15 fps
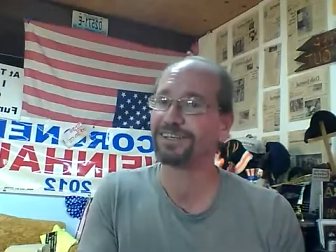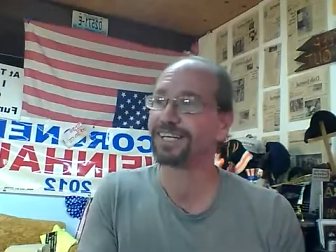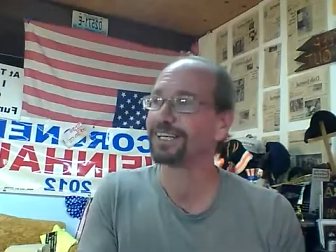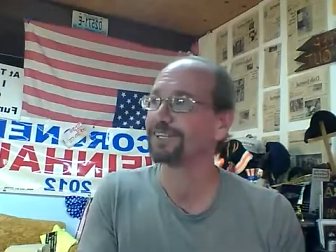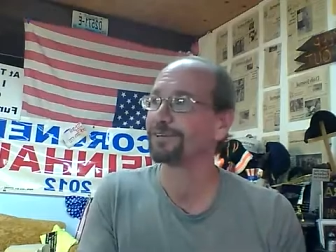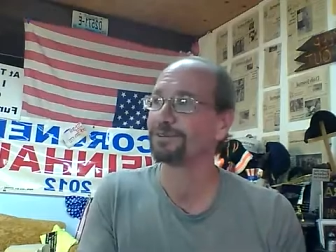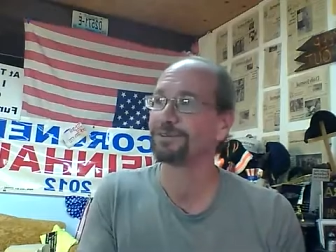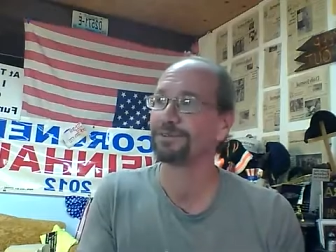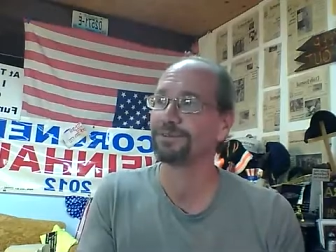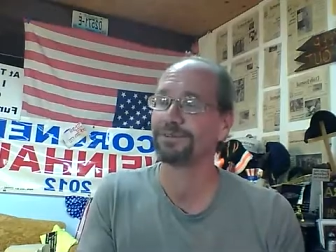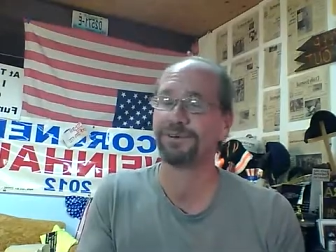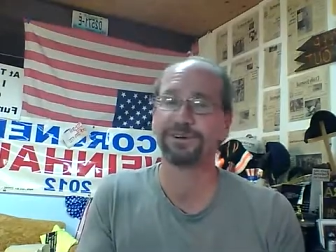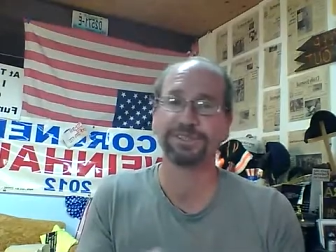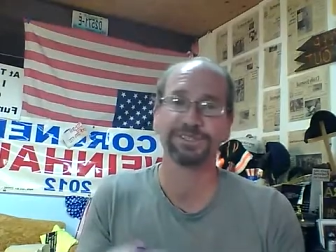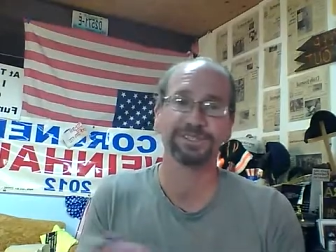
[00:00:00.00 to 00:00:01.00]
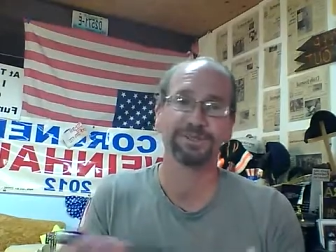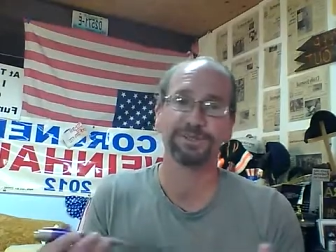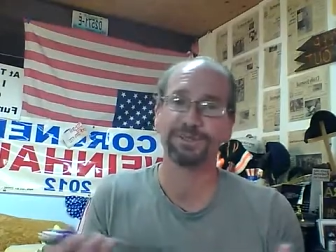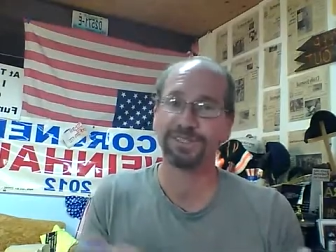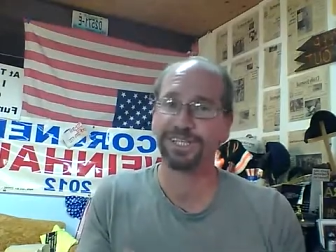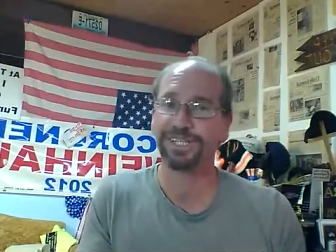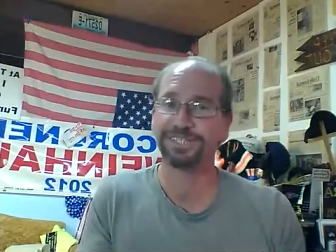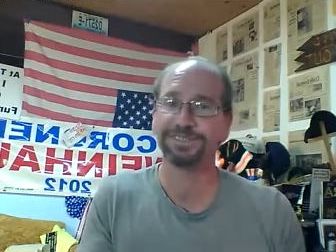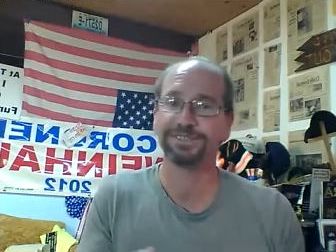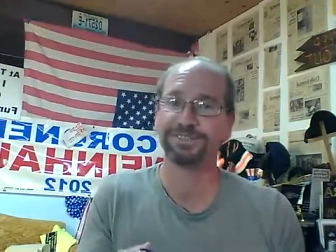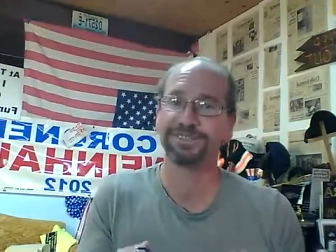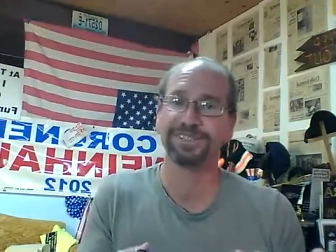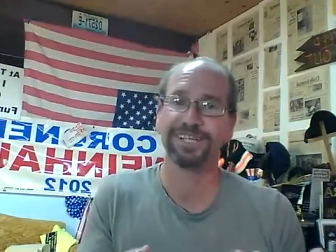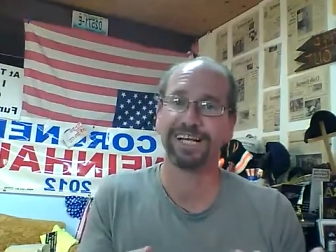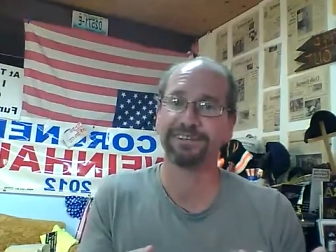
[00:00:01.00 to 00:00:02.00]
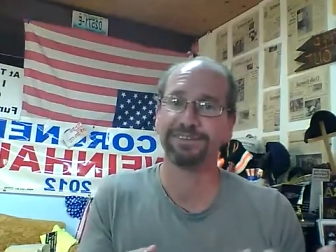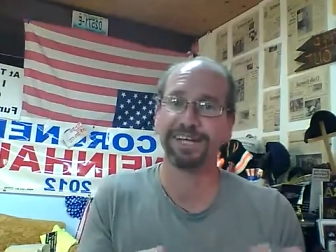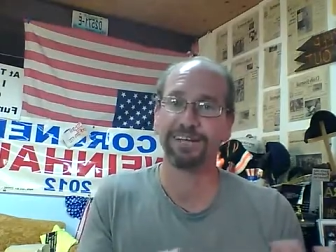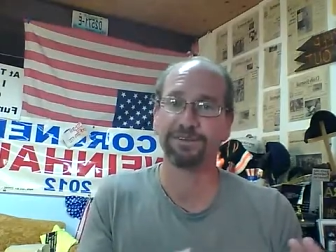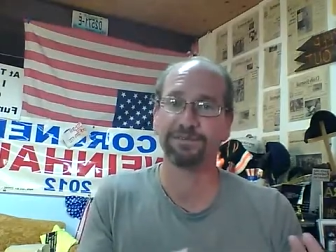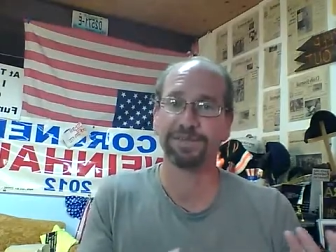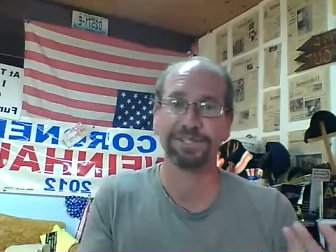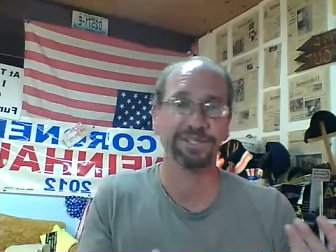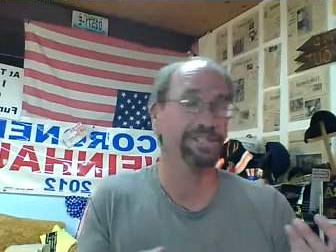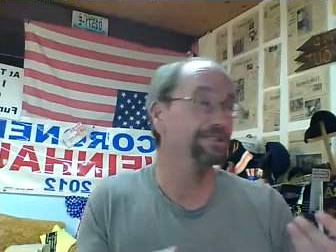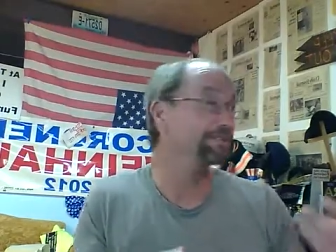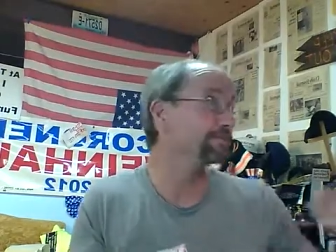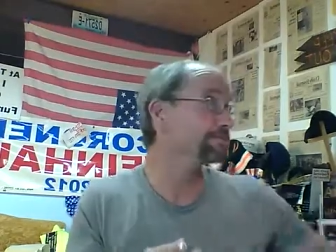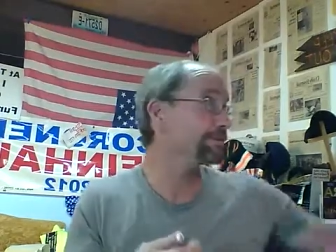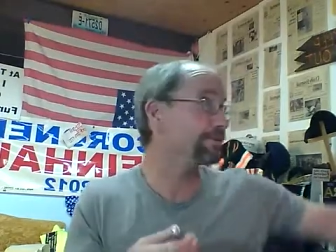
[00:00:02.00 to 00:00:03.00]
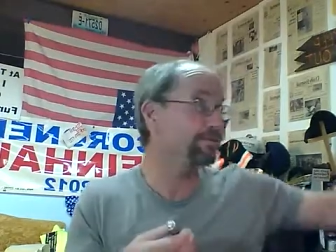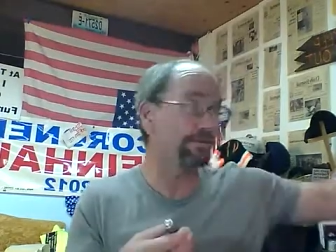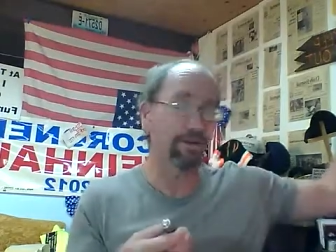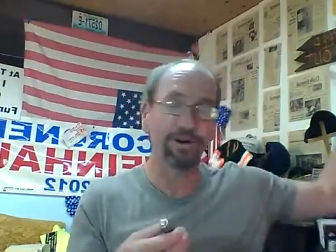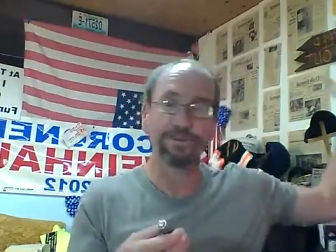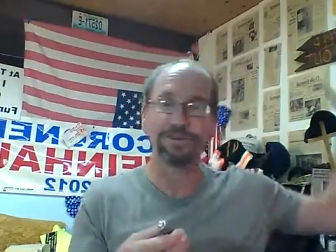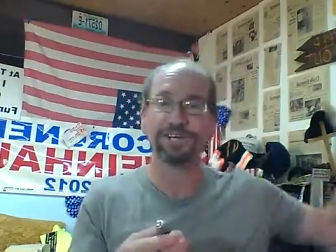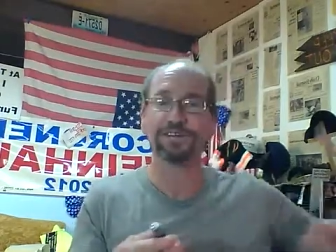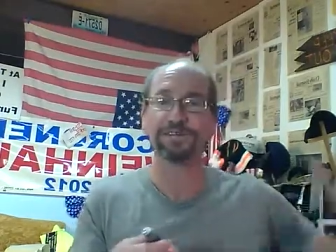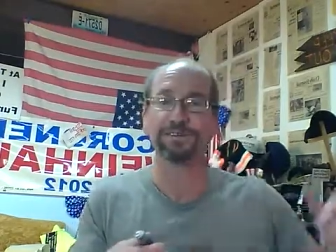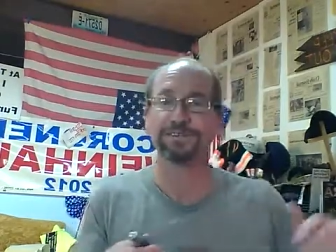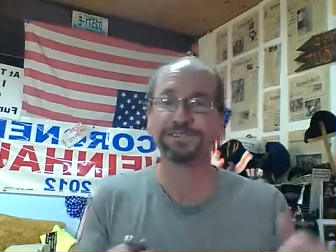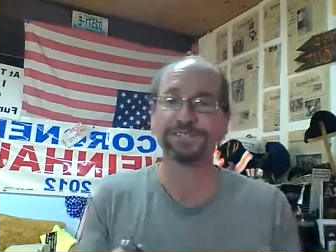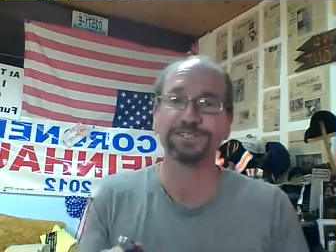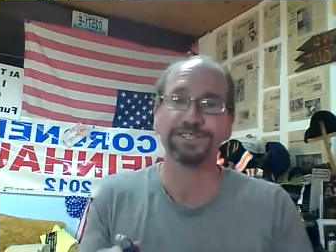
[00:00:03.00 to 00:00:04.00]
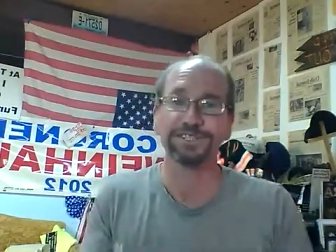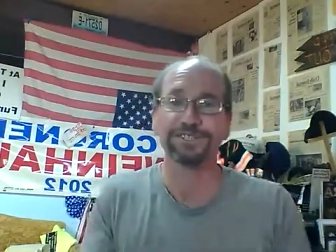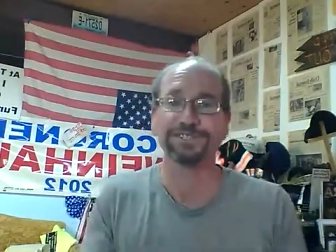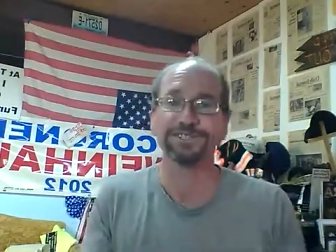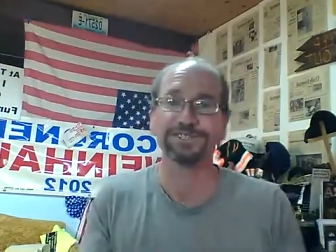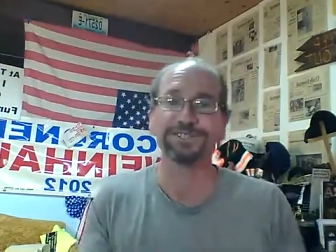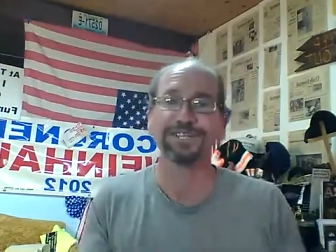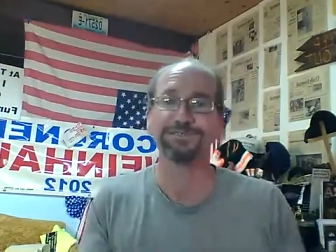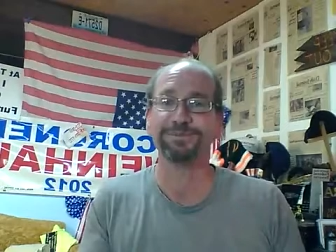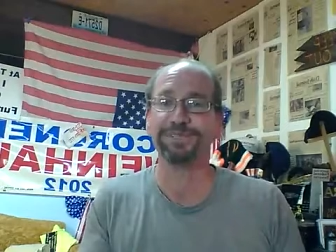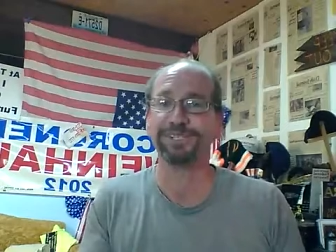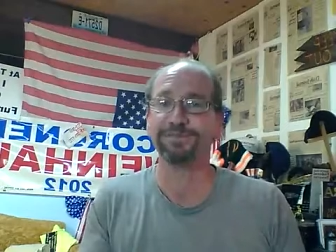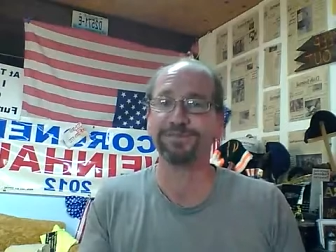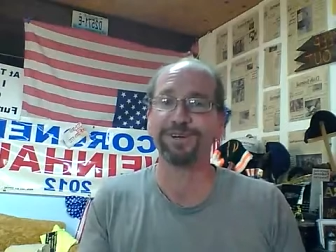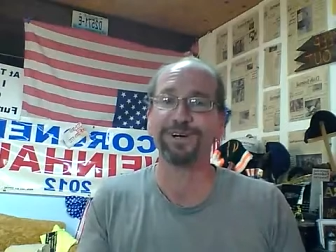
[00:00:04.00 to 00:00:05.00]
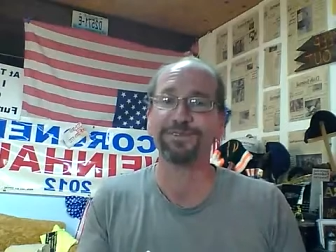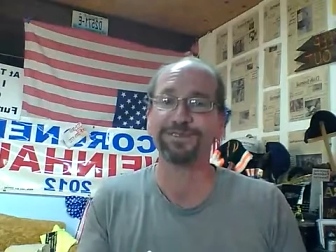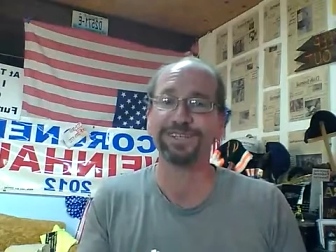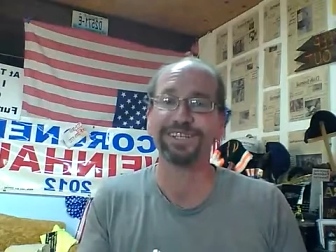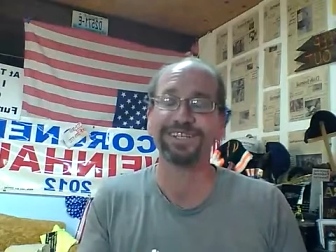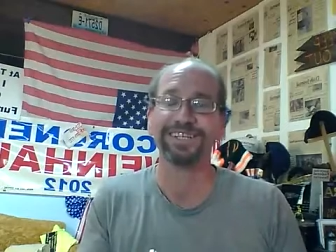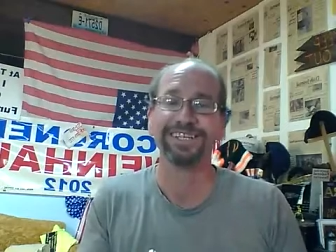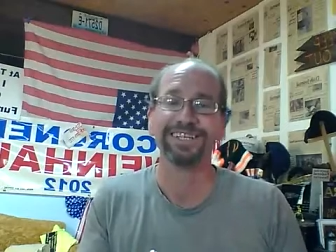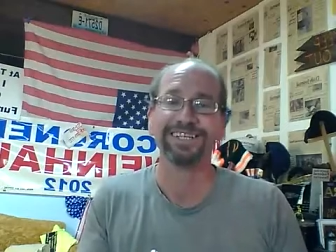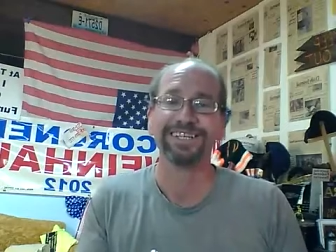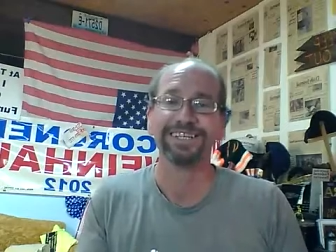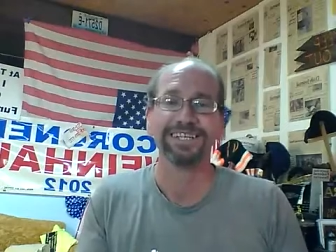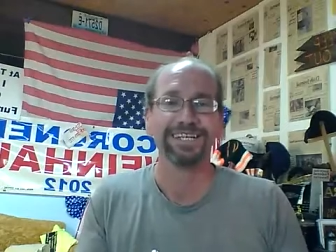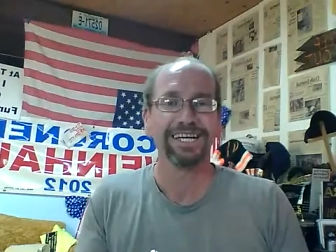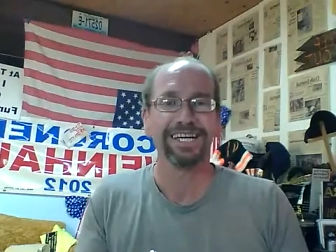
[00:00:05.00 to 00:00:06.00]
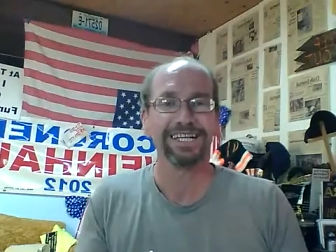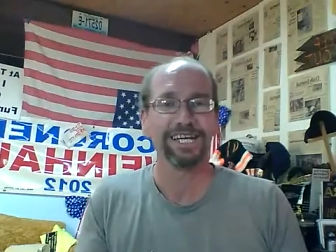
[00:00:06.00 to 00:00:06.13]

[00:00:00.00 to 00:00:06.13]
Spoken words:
And I can go through all these court dates that I've had over the years, over all the other incidences I've been involved in.